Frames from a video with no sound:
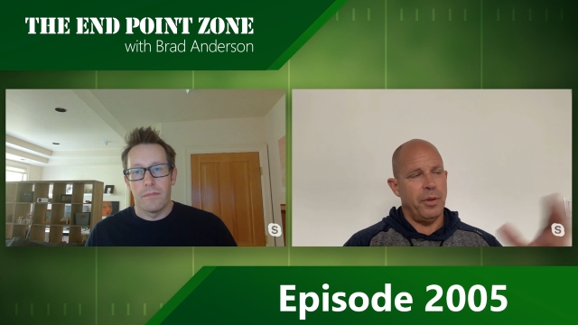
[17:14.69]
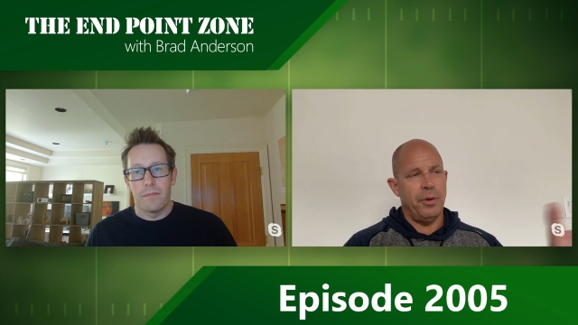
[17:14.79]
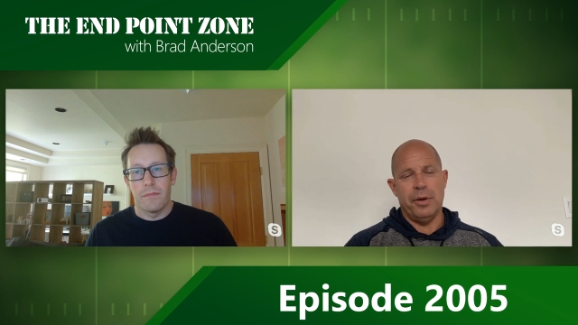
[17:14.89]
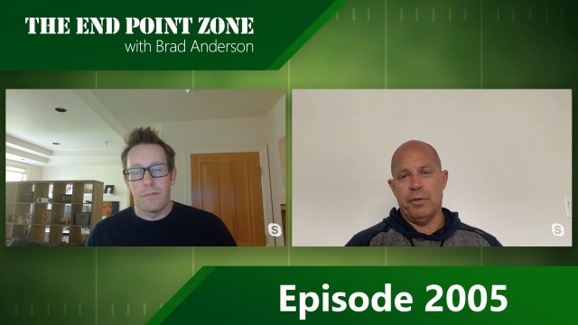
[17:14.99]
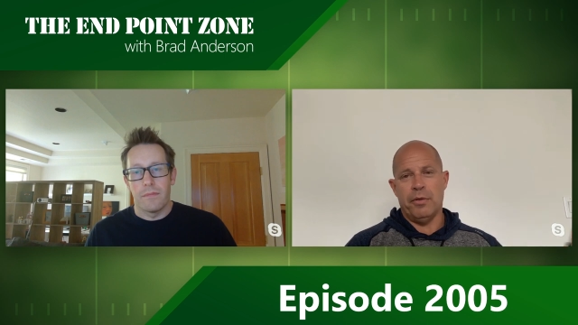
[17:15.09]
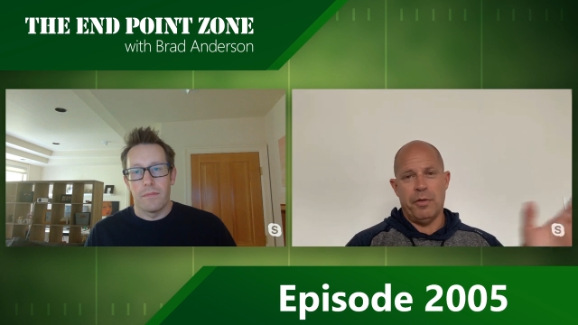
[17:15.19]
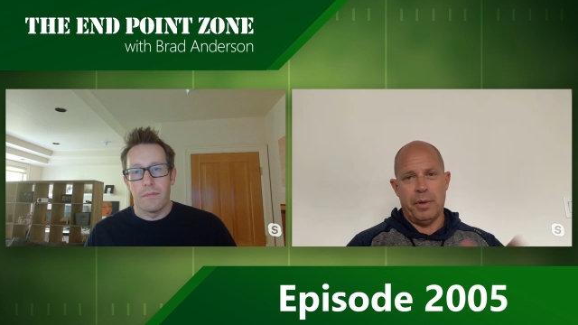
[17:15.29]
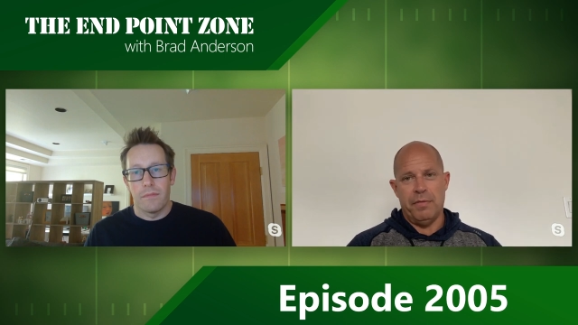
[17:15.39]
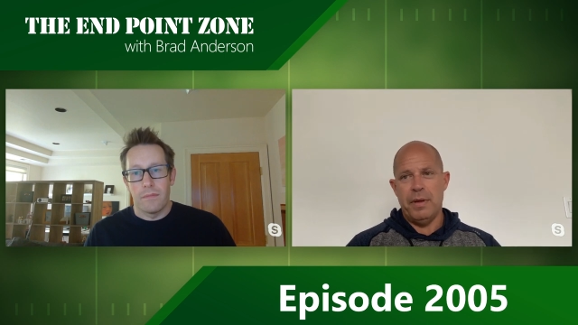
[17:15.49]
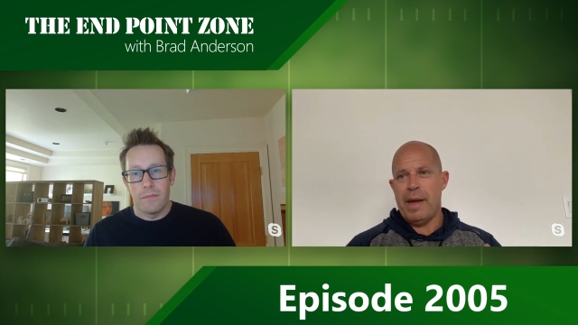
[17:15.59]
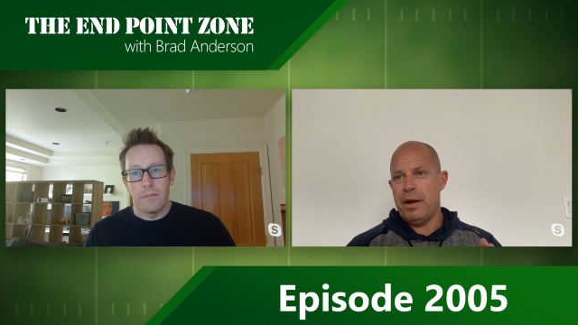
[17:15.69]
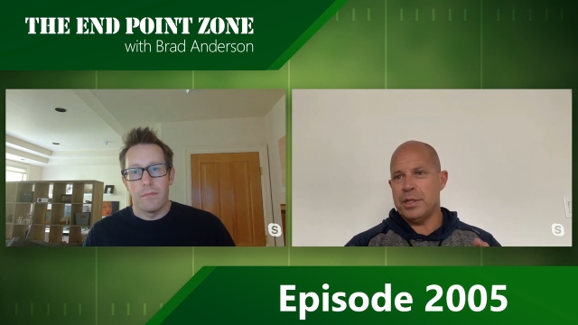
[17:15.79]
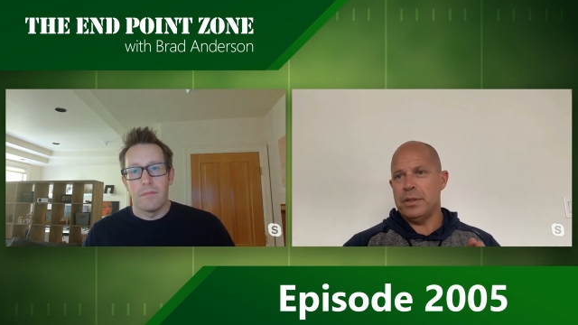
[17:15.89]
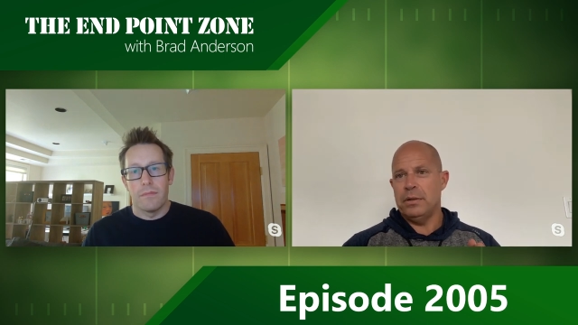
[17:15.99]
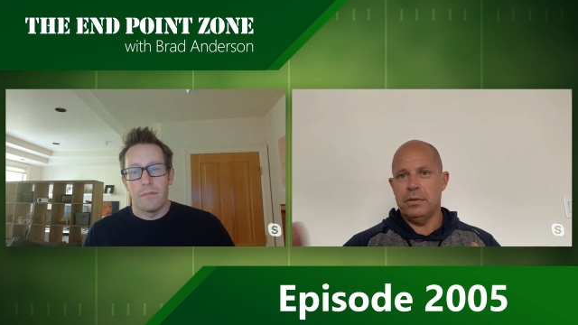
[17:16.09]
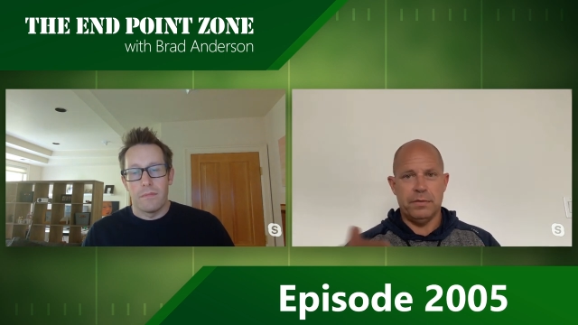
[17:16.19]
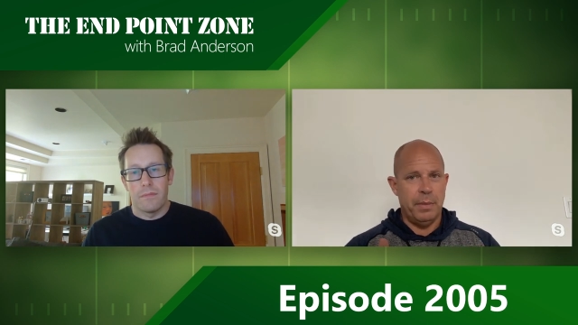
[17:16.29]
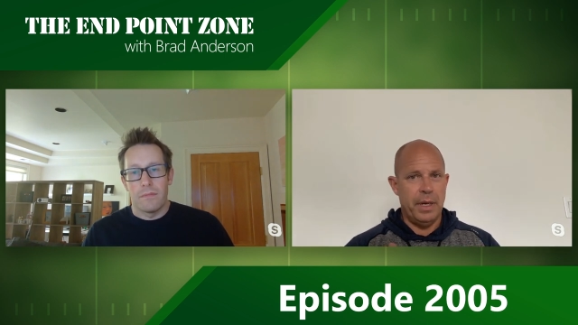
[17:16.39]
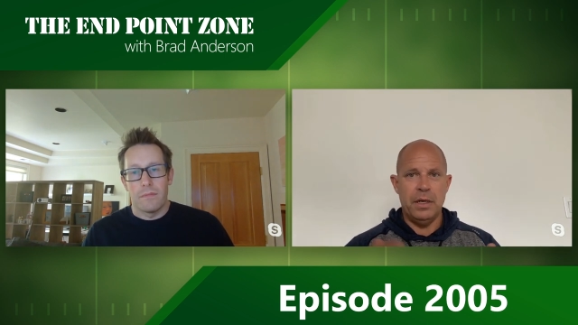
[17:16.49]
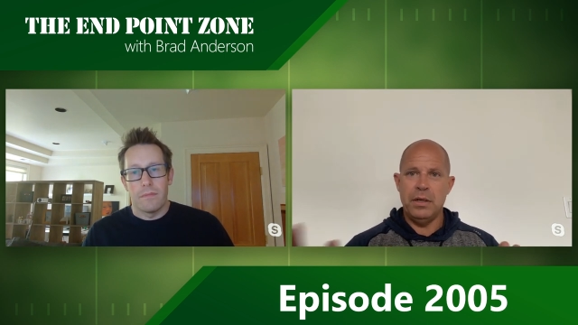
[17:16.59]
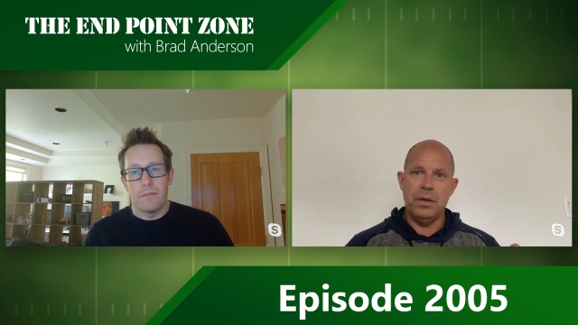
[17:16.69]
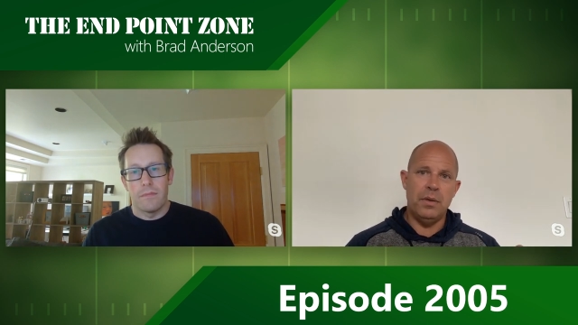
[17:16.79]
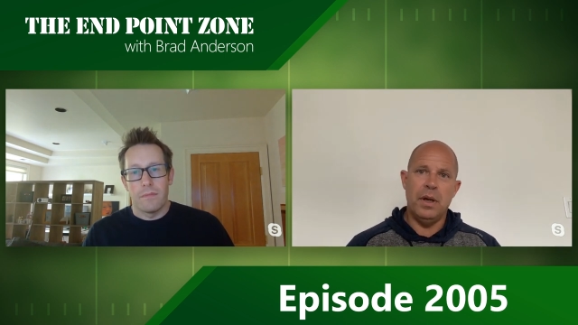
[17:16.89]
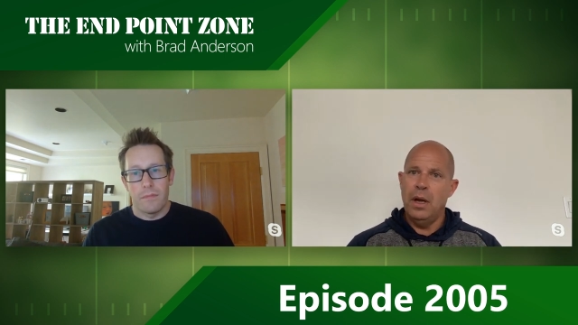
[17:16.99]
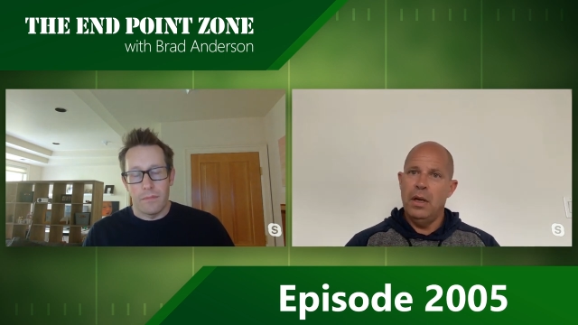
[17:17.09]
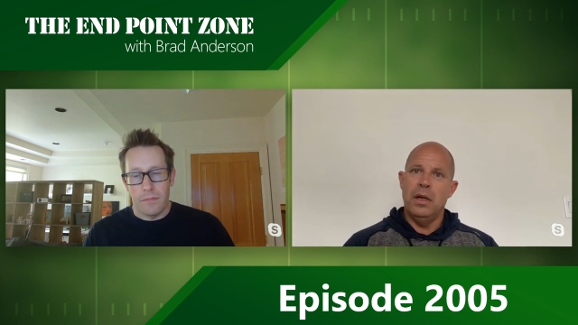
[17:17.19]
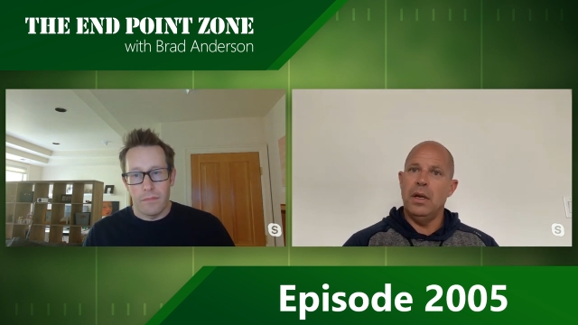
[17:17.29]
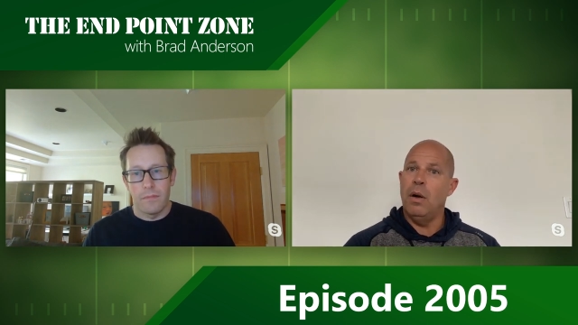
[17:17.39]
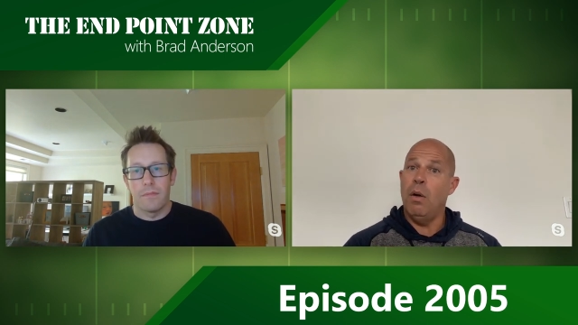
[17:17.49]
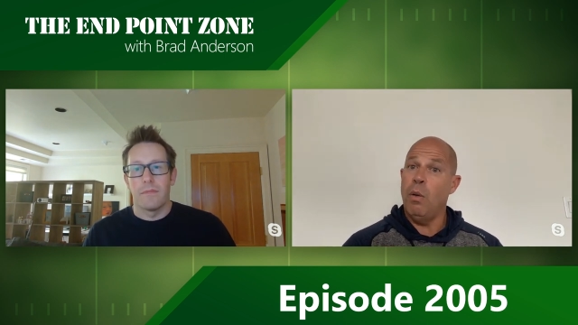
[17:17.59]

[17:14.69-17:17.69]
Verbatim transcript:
Speaker 1: whether they're delivered from Config Manager, from Intune, you know,